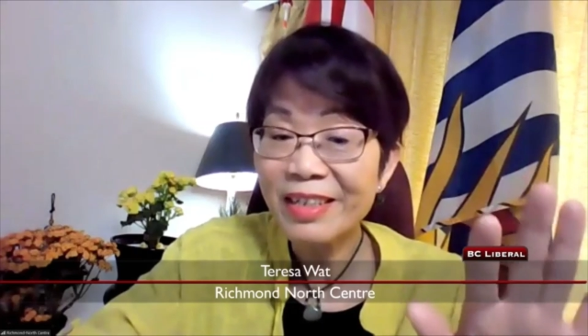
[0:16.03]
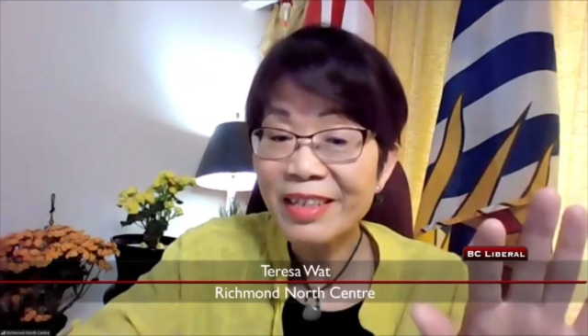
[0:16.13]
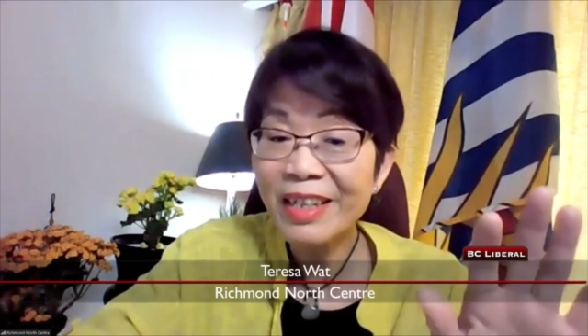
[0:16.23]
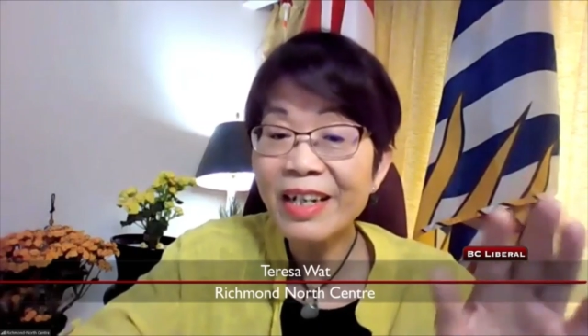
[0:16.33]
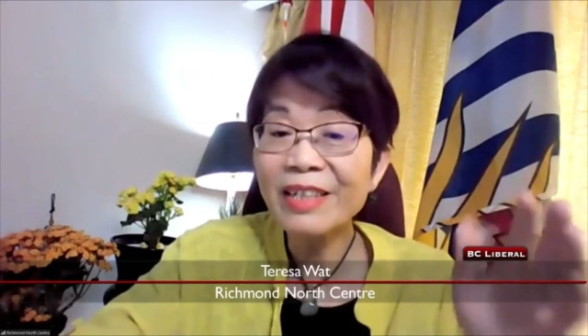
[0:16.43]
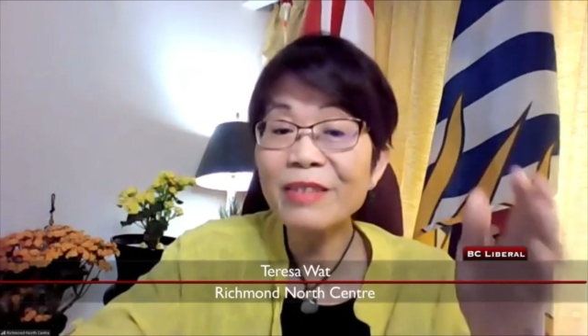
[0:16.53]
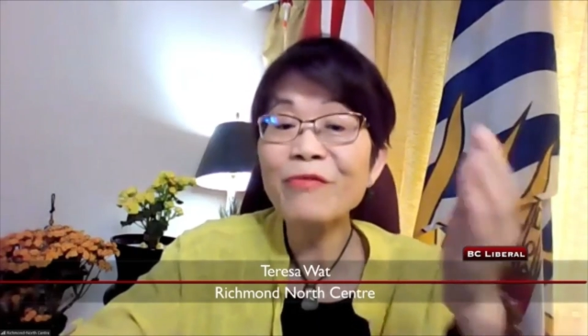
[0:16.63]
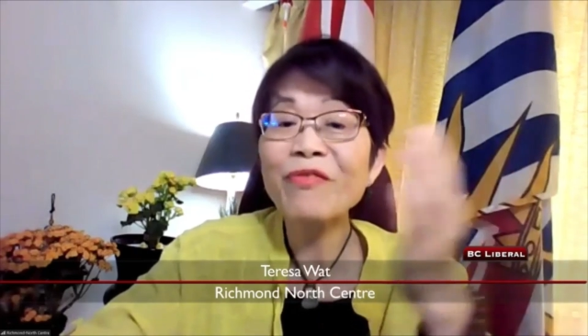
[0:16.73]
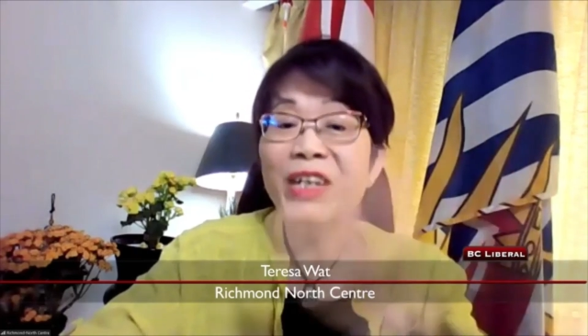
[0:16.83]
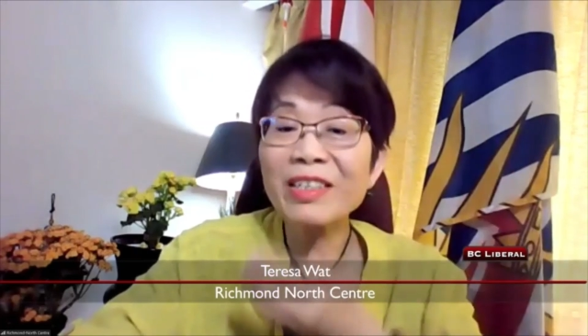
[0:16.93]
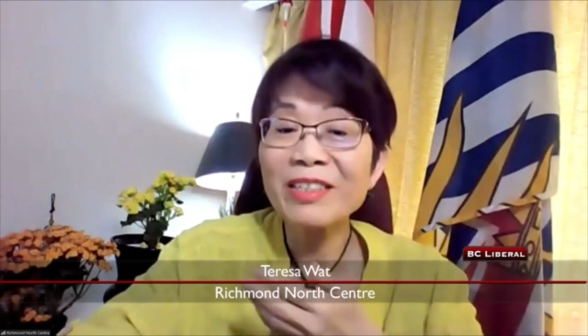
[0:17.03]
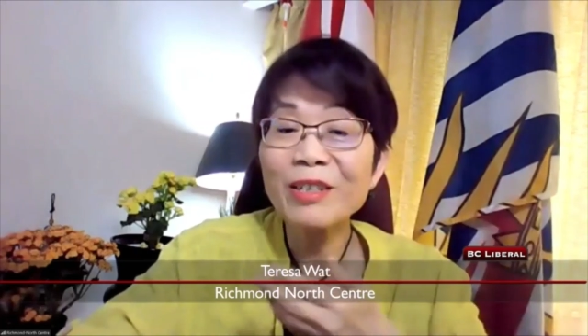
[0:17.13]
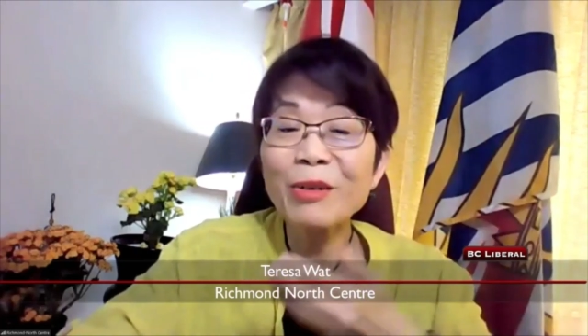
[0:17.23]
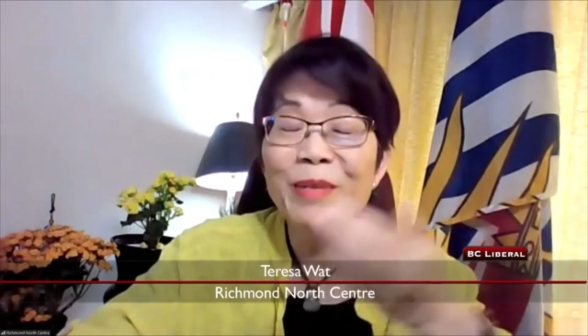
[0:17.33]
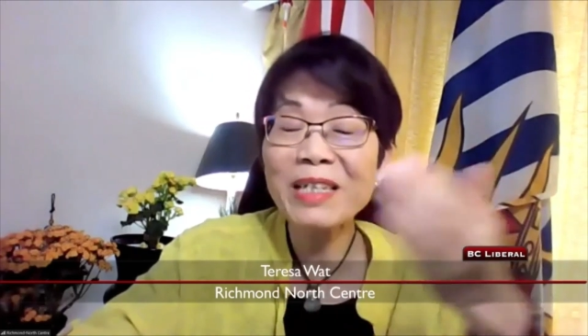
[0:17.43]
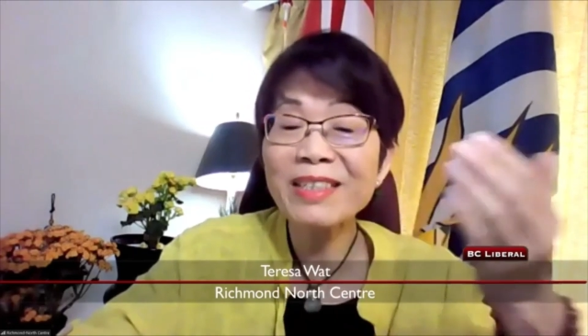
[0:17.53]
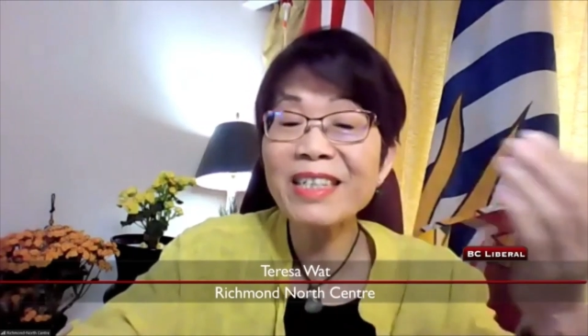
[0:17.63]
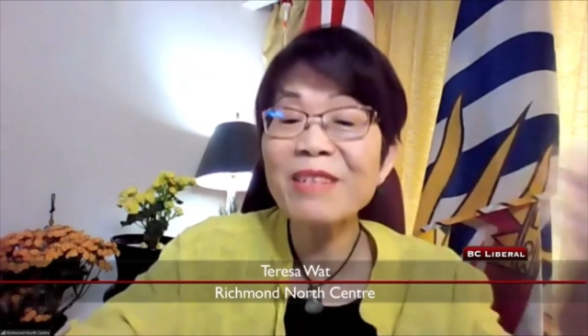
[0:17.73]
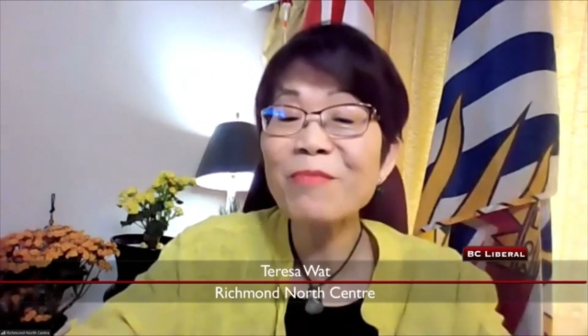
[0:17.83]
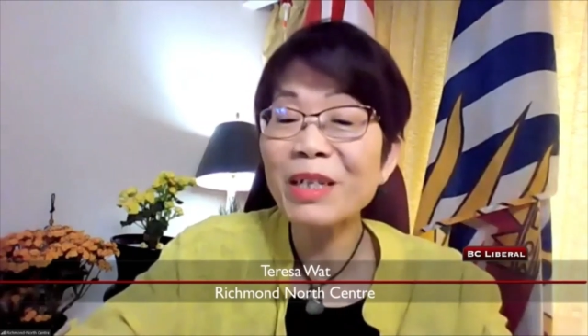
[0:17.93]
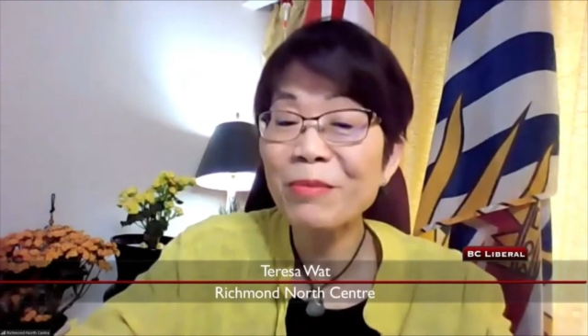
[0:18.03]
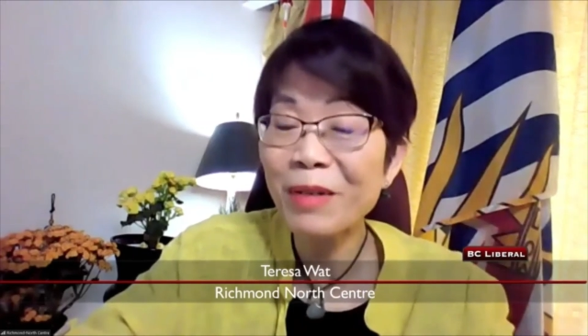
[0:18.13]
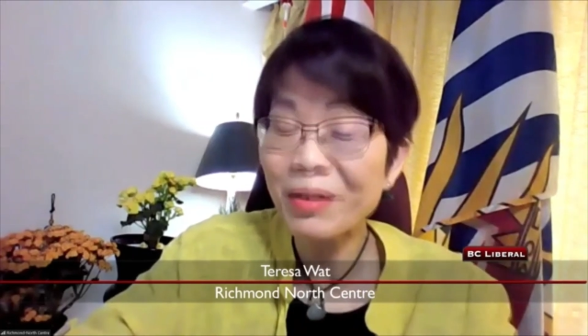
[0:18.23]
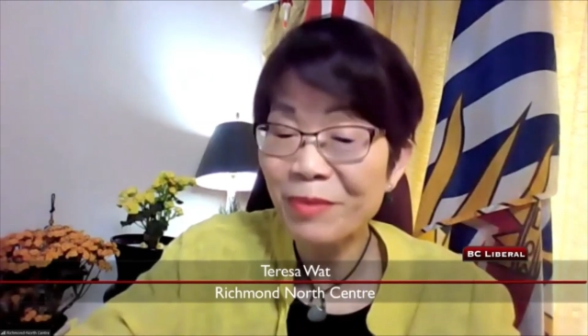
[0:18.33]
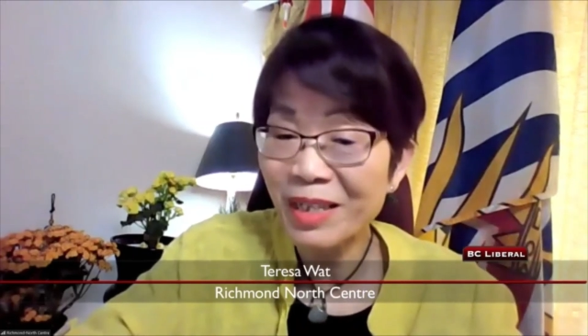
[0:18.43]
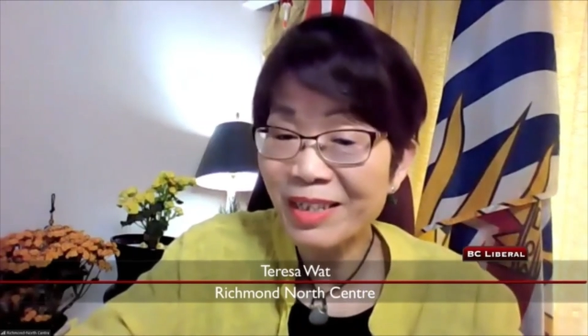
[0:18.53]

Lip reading: They are the face not being seen by the public.